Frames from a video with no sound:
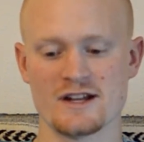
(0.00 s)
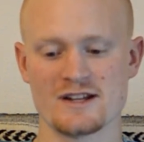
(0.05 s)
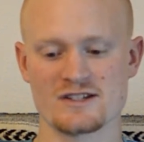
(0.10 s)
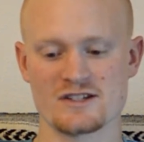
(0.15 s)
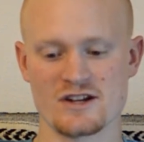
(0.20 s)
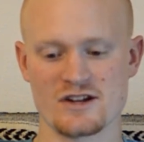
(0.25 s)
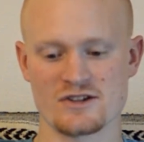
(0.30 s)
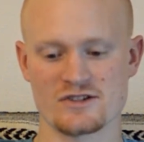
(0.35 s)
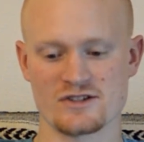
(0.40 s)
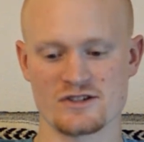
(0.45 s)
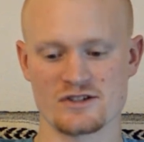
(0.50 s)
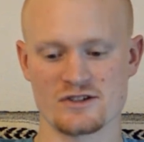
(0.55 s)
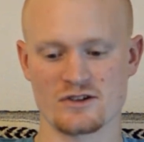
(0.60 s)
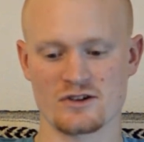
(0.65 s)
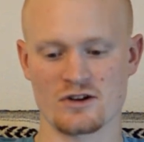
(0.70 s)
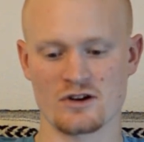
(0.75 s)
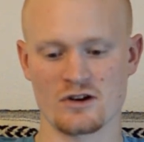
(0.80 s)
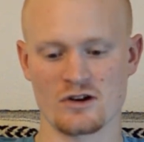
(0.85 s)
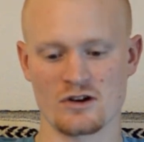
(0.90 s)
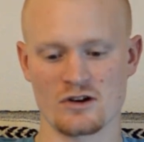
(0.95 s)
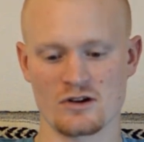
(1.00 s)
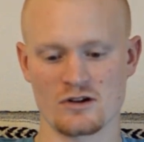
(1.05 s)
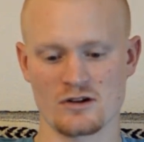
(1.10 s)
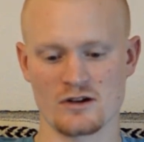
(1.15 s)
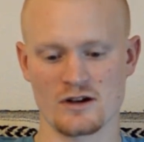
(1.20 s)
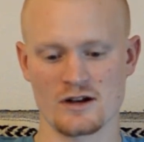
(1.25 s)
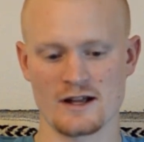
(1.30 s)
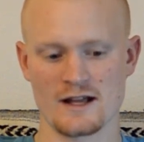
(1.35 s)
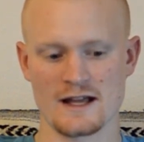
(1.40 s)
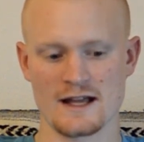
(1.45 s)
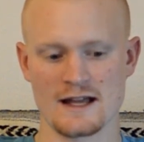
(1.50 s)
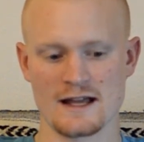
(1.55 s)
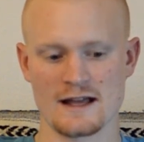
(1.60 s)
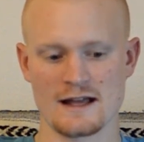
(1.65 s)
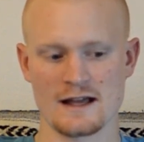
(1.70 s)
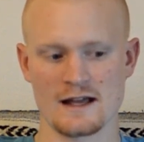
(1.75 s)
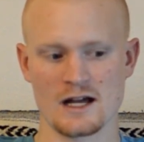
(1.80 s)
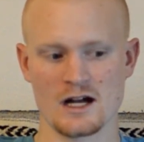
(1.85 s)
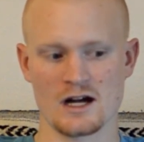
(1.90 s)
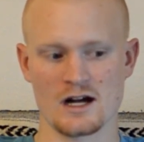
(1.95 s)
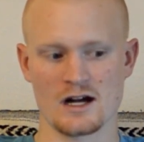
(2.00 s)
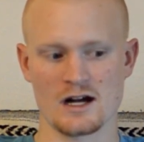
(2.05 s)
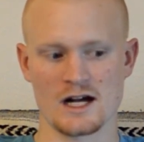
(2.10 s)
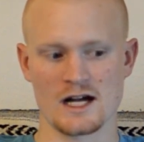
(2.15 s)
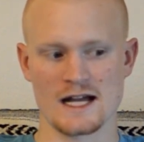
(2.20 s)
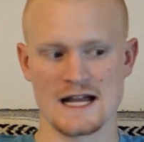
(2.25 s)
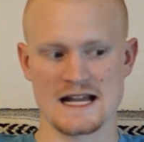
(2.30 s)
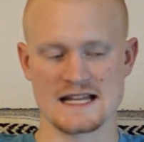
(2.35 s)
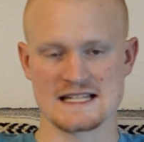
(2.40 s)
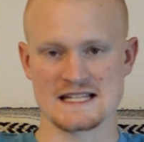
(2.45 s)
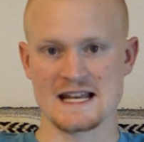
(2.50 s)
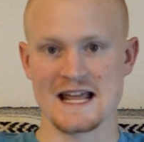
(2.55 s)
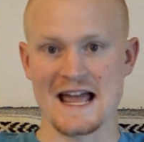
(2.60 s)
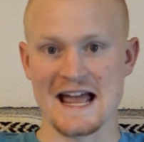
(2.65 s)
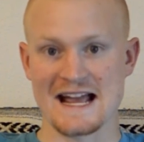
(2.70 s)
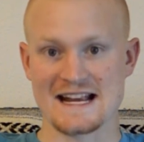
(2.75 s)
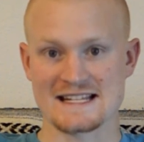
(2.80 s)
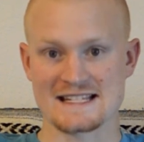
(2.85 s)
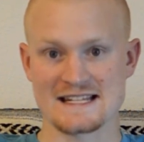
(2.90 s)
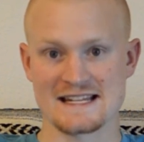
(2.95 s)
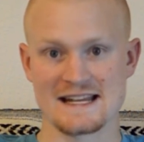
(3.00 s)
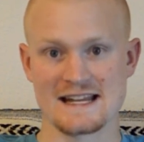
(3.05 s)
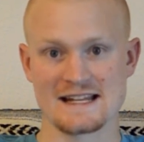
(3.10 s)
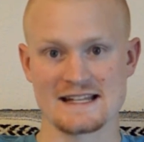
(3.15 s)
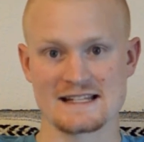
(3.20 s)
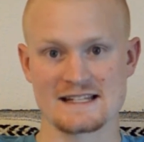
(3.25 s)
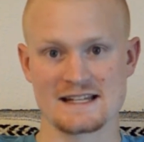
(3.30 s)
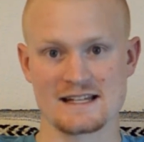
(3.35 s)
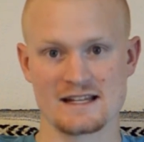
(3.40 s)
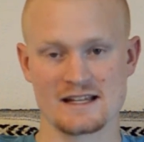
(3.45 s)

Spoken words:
Changes occur as an accident,